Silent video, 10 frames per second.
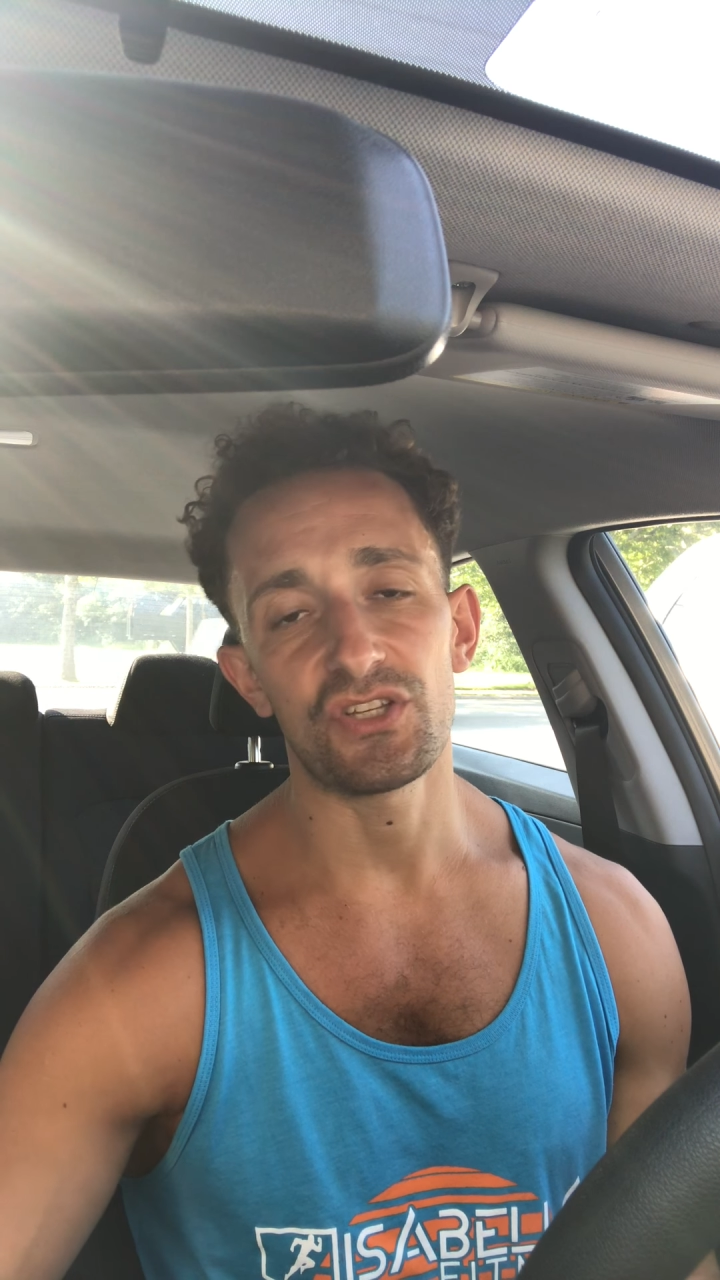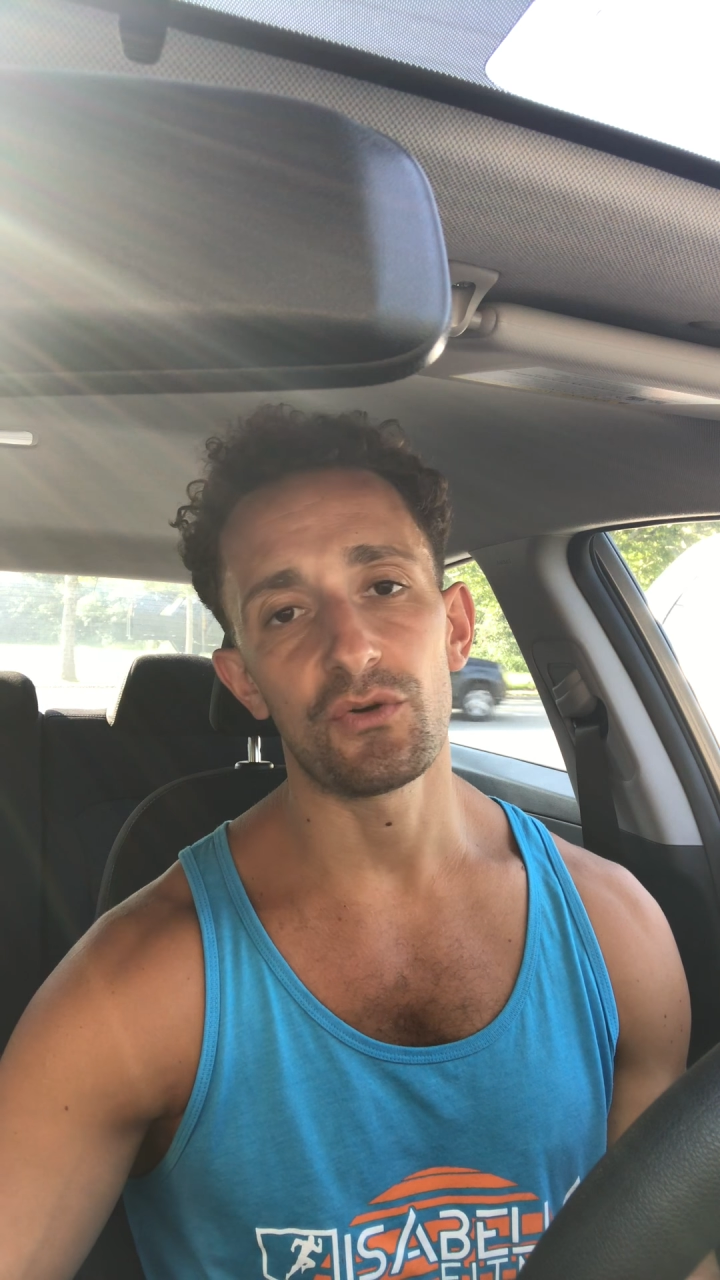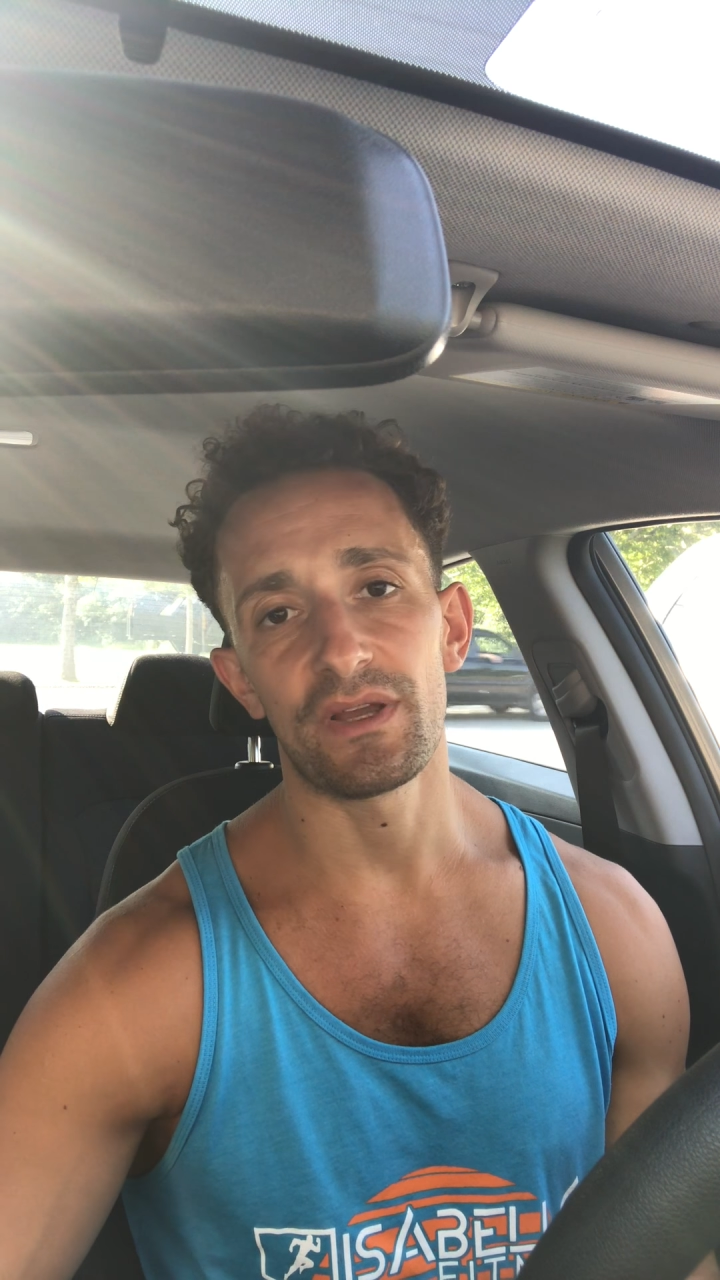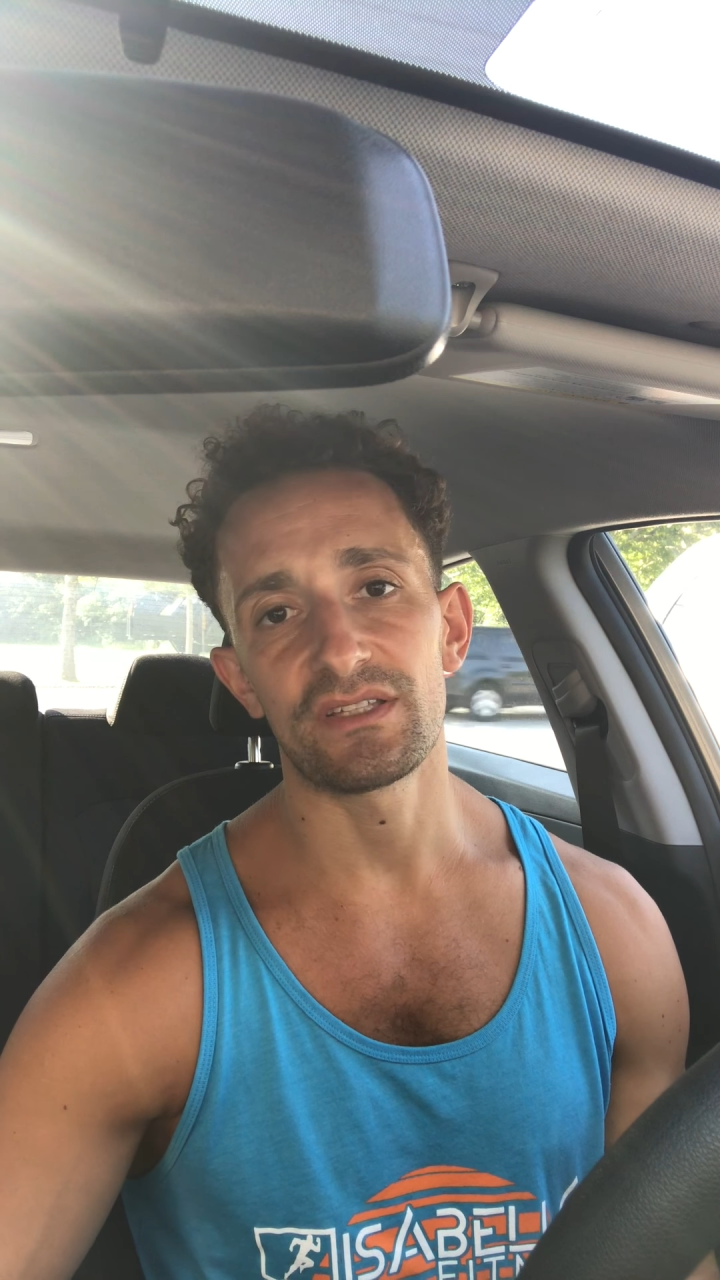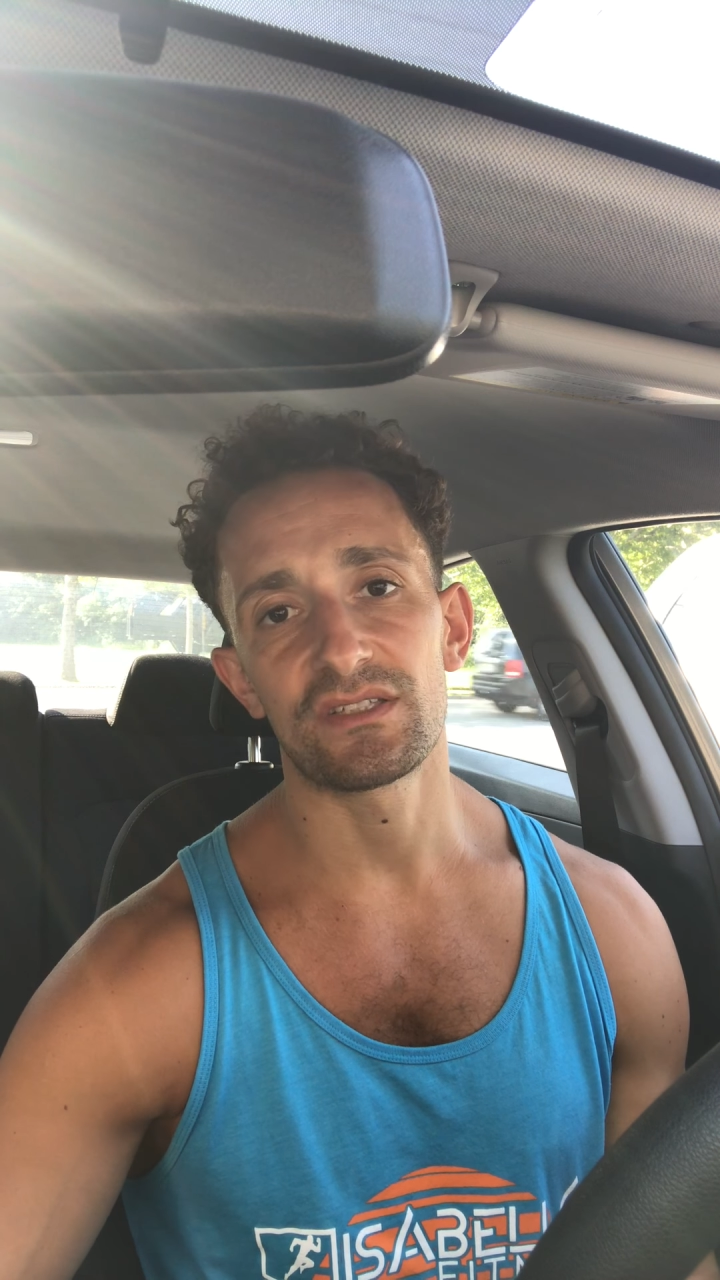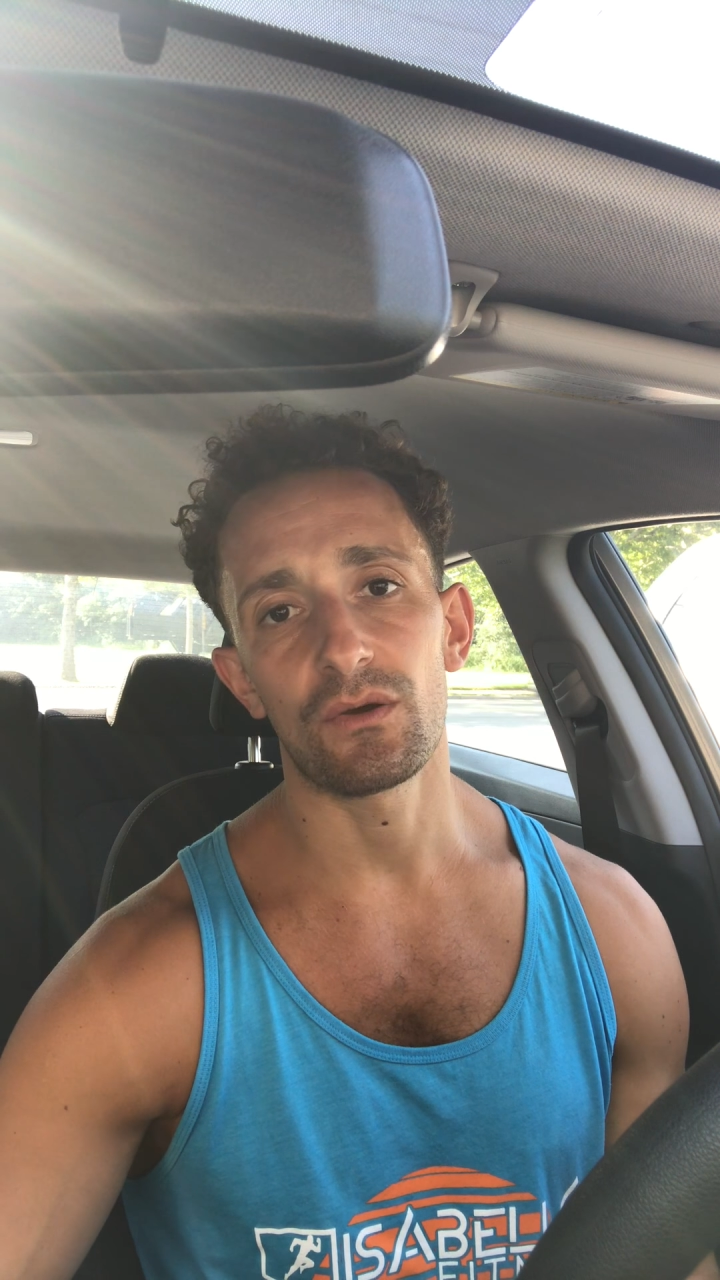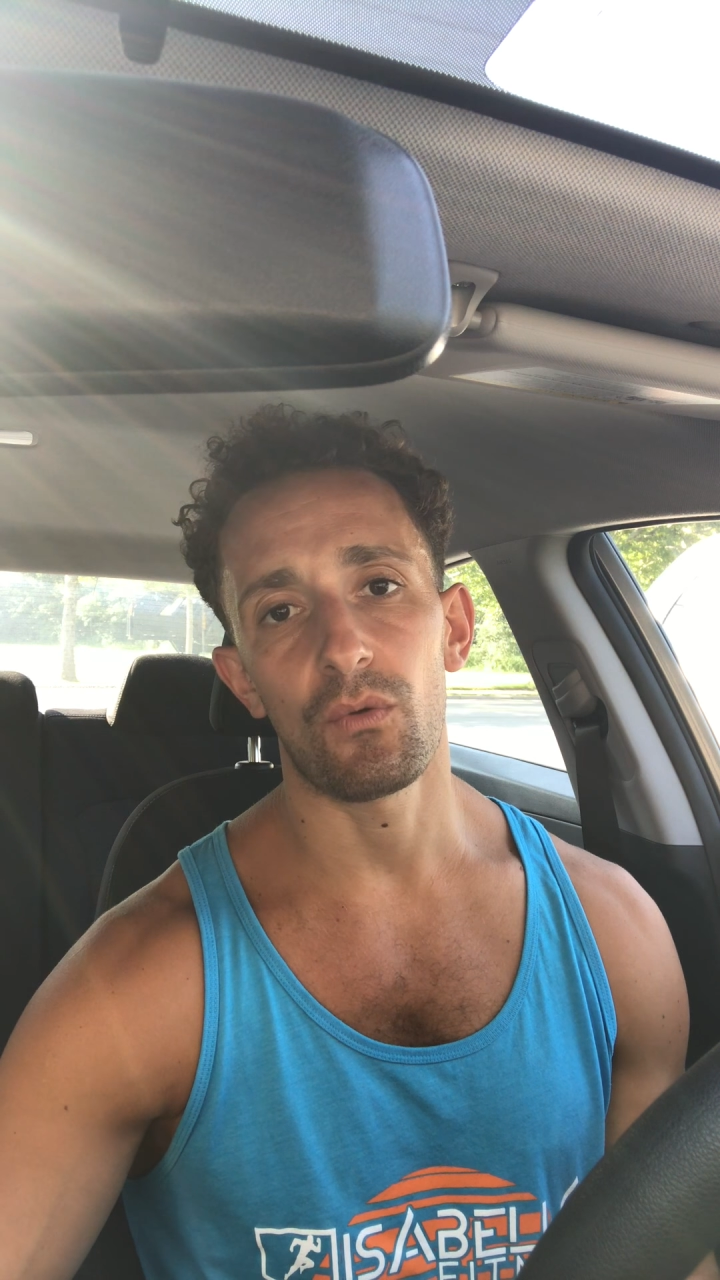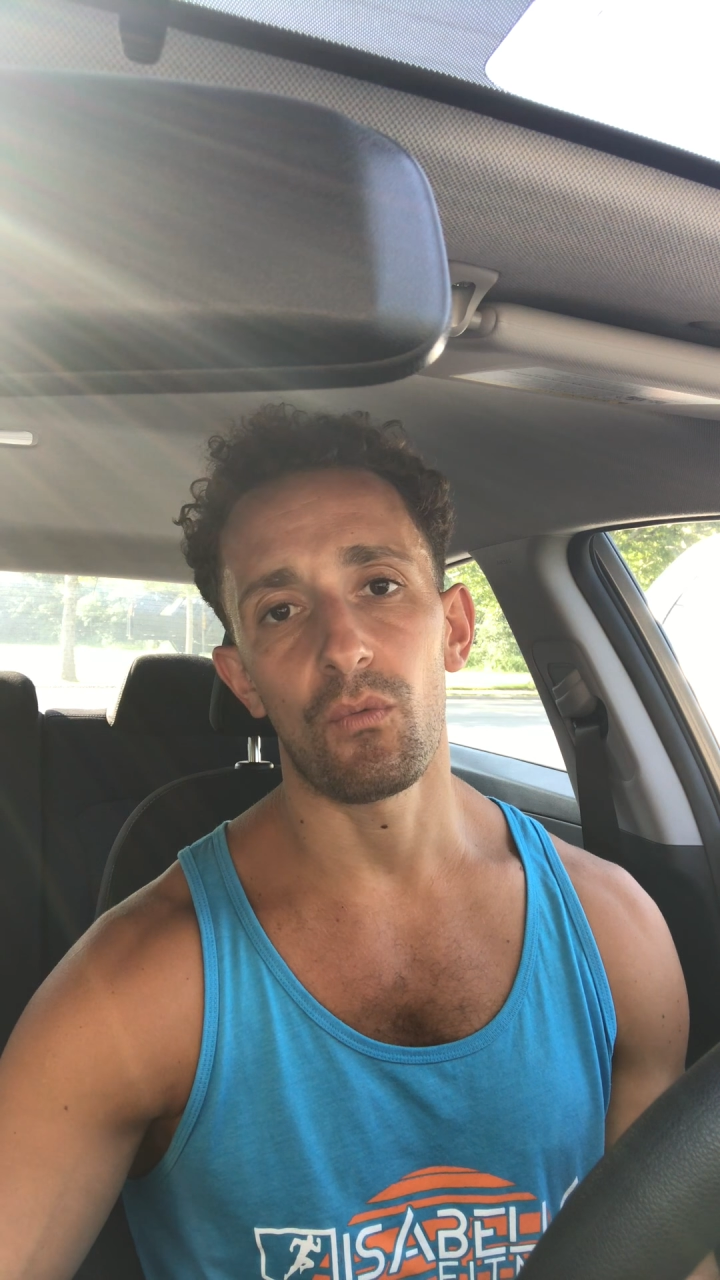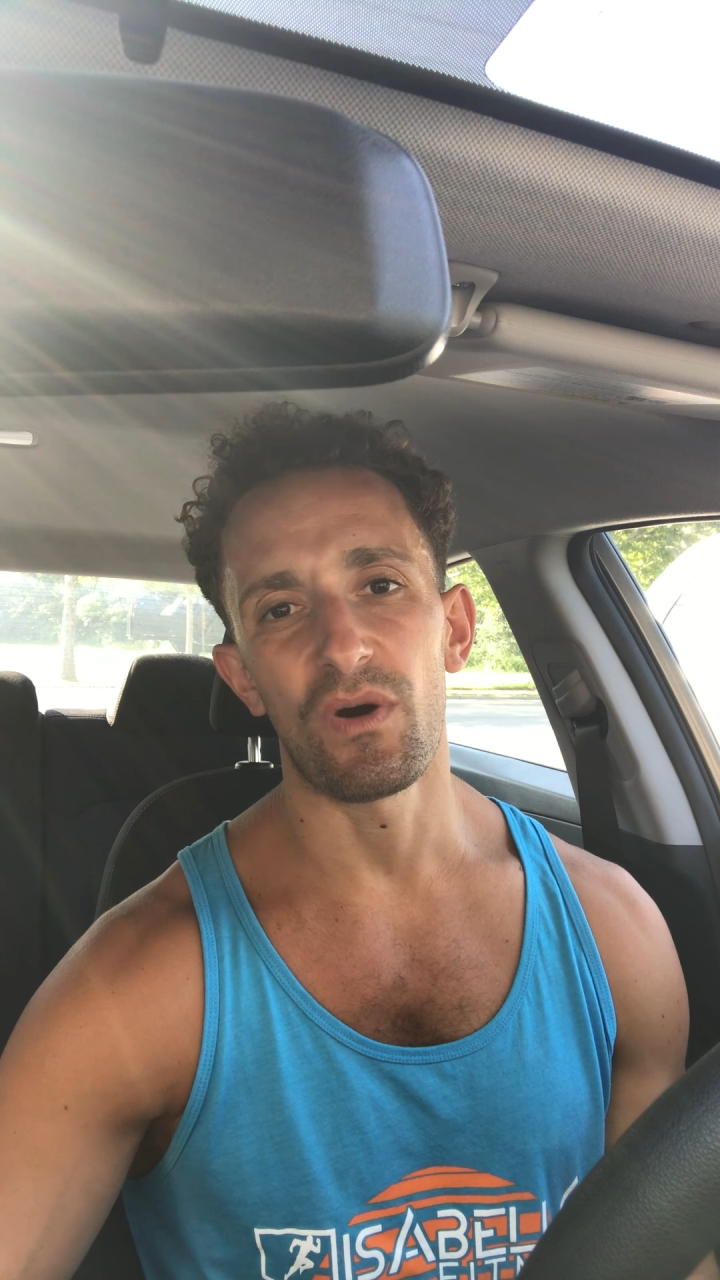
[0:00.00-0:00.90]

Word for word: to you is